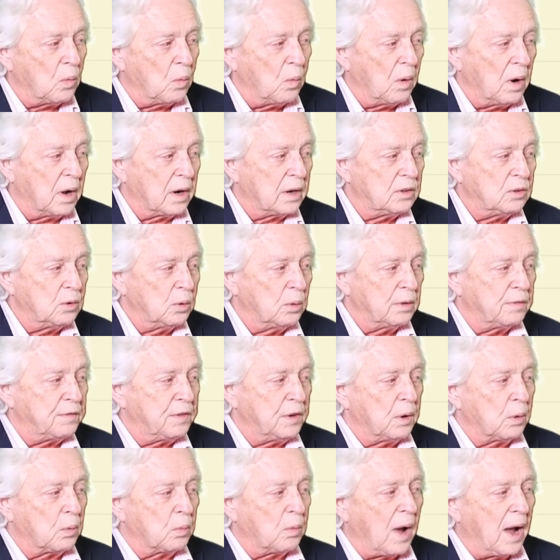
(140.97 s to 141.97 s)
want to do
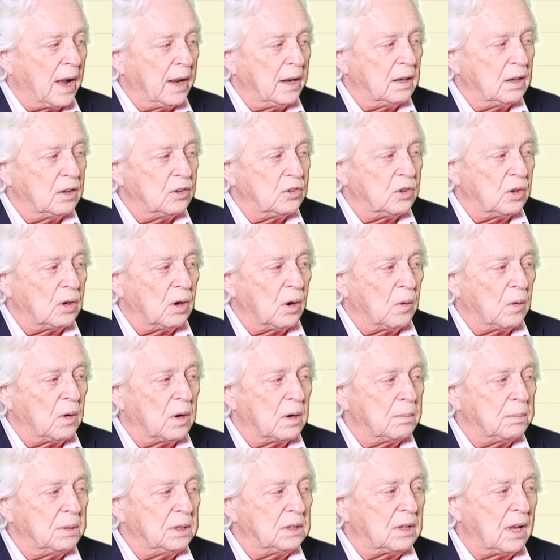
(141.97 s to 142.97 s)
if you're right is you don't
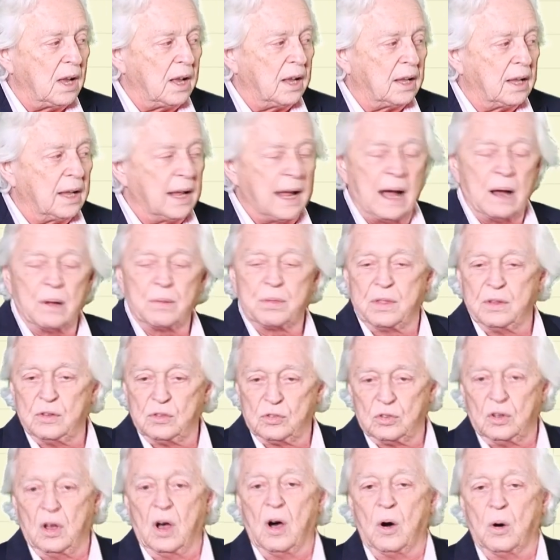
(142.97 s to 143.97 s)
want to be taking out
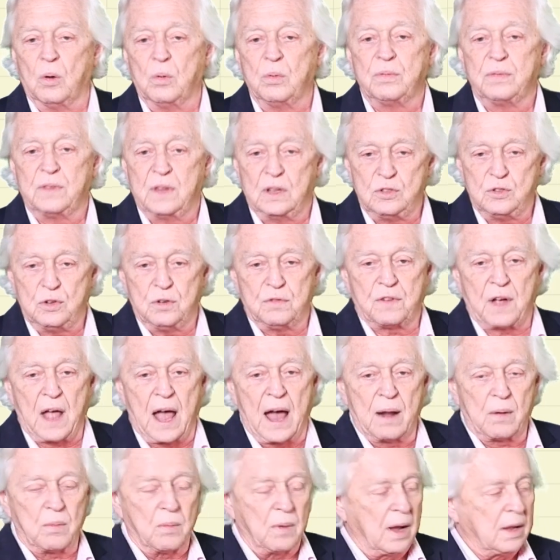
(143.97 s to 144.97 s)
this low that you've
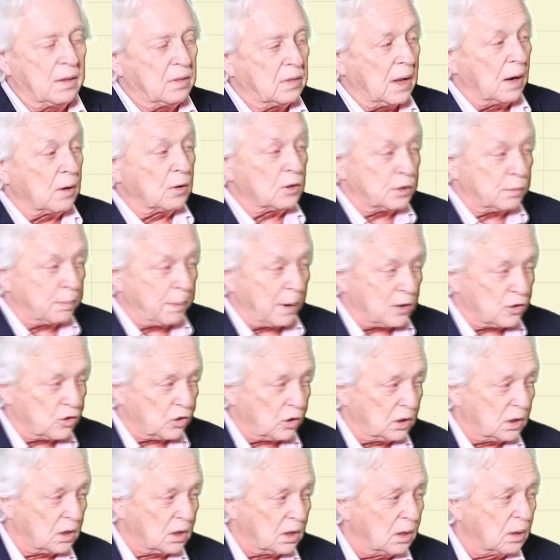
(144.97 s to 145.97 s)
got right there,
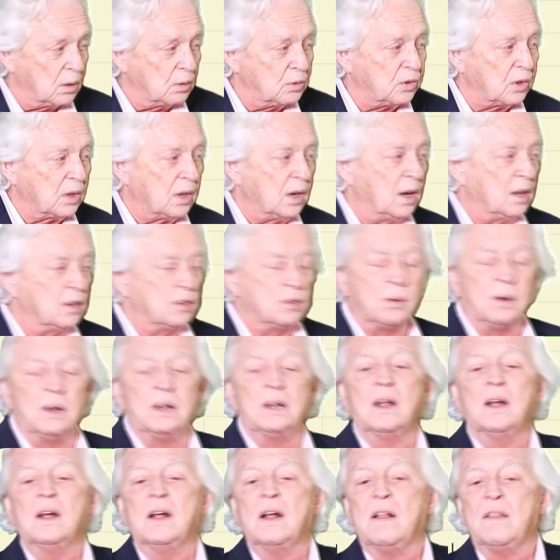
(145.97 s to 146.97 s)
especially closing under
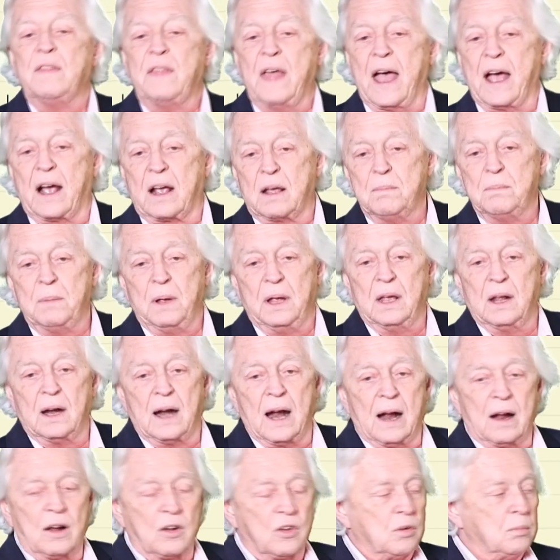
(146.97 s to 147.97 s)
it. That can be an
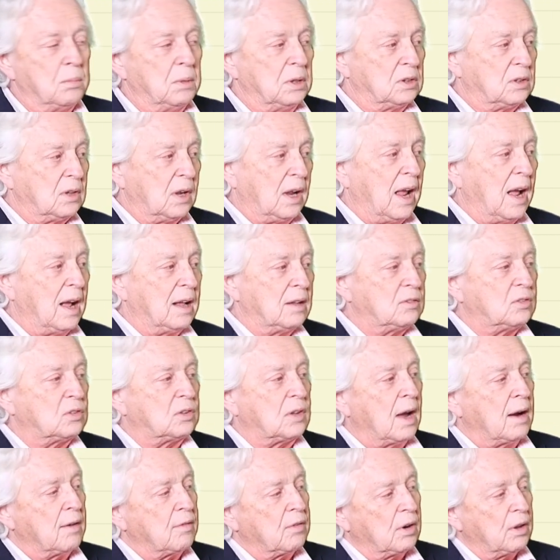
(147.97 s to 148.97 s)
argument
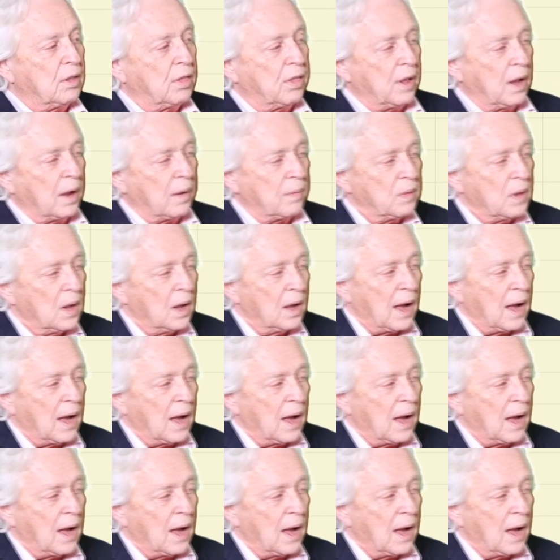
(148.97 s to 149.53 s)
against everything.